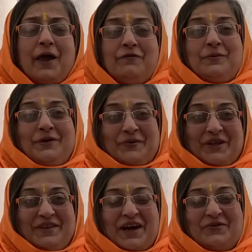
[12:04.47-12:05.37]
Everybody
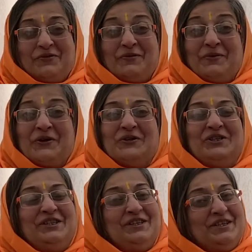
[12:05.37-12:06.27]
went that way
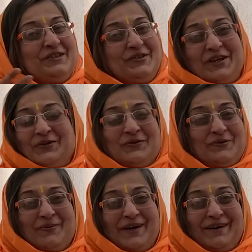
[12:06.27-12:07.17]
because it was
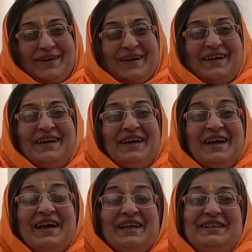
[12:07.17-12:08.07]
Ma.
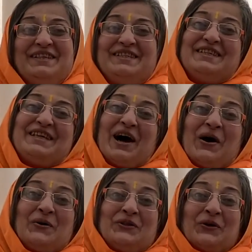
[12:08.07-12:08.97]
This is
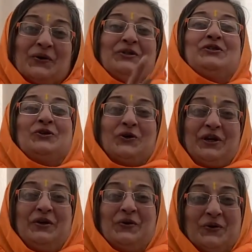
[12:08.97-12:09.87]
how the whole story
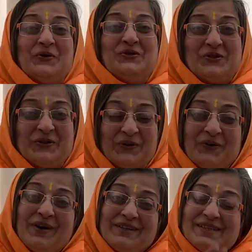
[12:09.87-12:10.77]
goes, you
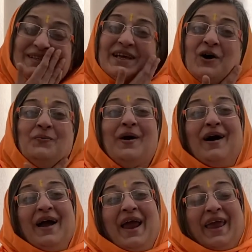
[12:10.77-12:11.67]
know. This is how
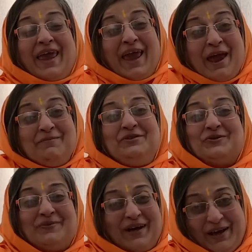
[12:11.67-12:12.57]
Ma came to
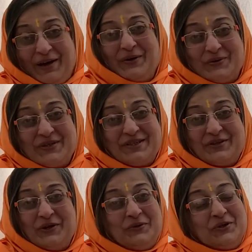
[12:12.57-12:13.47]
my house. So
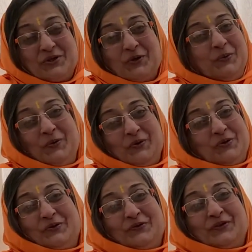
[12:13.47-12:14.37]
it was so
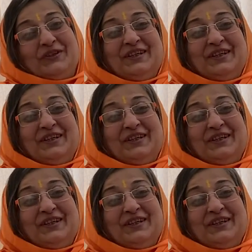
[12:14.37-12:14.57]
beautiful.